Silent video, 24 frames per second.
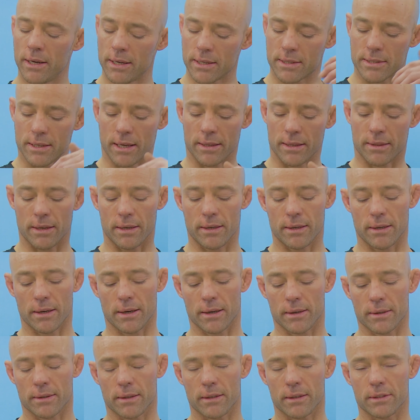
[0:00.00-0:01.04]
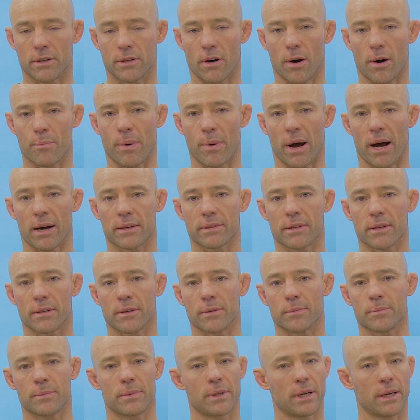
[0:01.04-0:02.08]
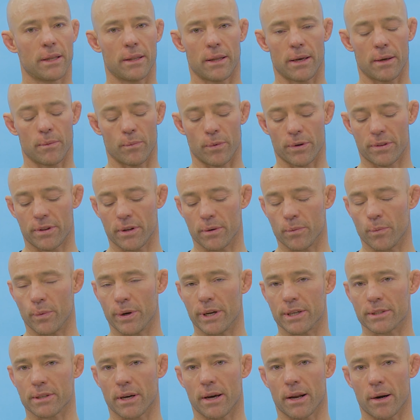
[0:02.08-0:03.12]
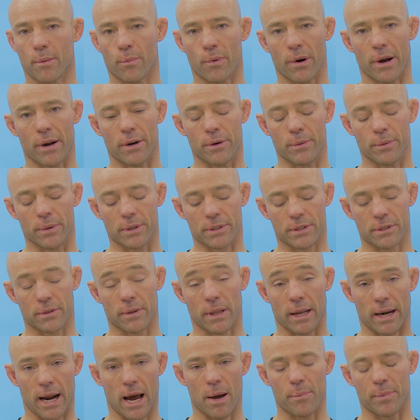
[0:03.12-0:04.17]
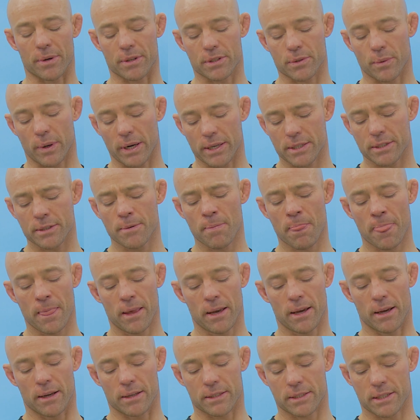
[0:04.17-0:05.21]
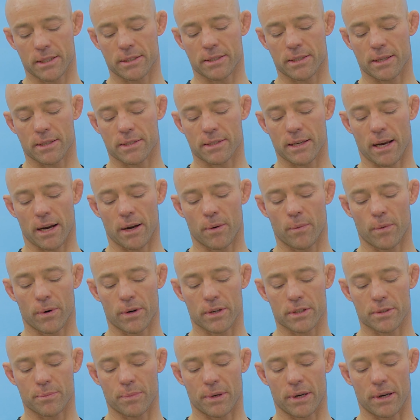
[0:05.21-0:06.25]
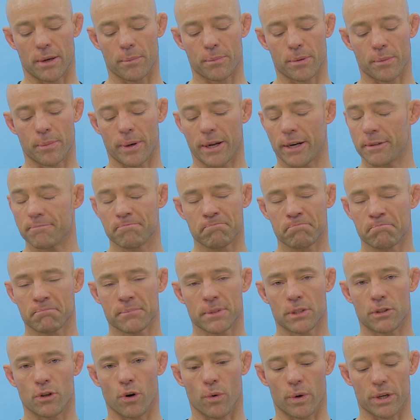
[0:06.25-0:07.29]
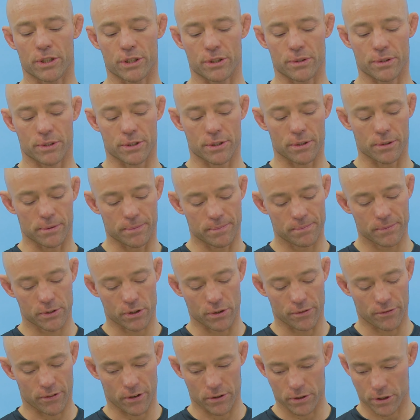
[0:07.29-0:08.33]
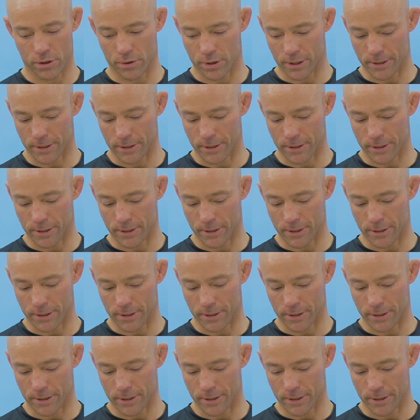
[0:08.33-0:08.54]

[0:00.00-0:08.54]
Sent the dot back to them, and then within weeks I had a brand new one. So that happened twice, and since the second one has been implemented, no issues. So far so